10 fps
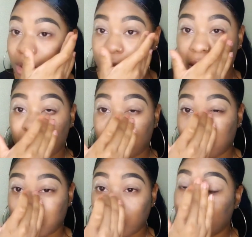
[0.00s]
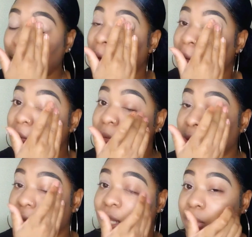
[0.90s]

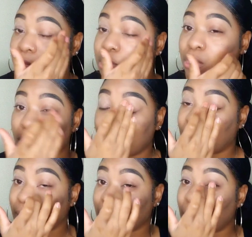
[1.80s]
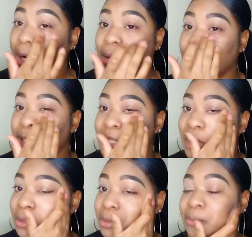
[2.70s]
long, and it was more
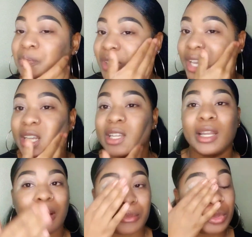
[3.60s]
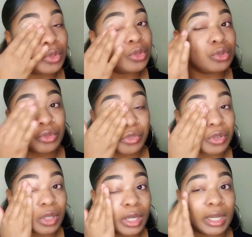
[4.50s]
settled. It did not move
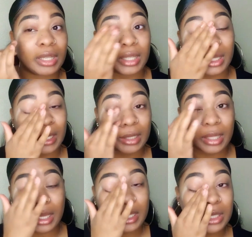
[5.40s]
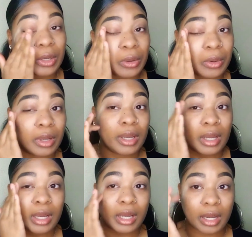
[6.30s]
or anything like that, so
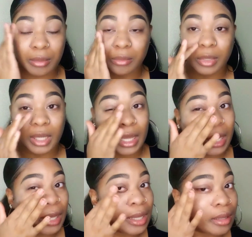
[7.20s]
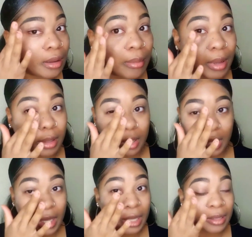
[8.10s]
I'm glad about
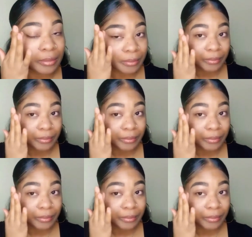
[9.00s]
that.